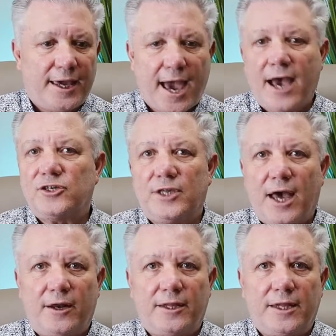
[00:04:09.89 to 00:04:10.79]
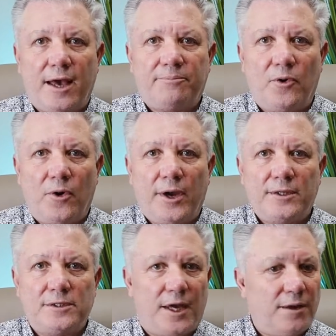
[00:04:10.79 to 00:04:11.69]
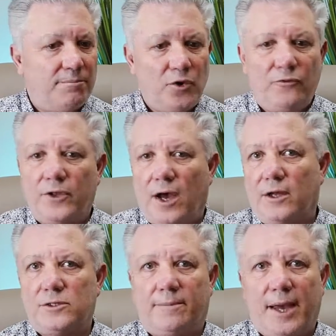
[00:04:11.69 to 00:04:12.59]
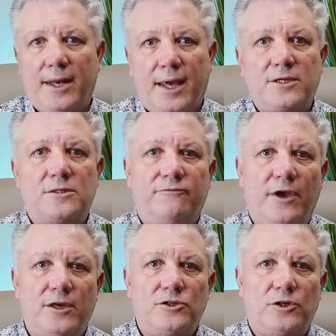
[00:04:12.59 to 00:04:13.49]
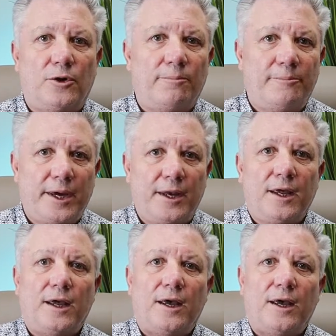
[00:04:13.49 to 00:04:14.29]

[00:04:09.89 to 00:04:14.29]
Cashed out at that point and moved on to my next venture. But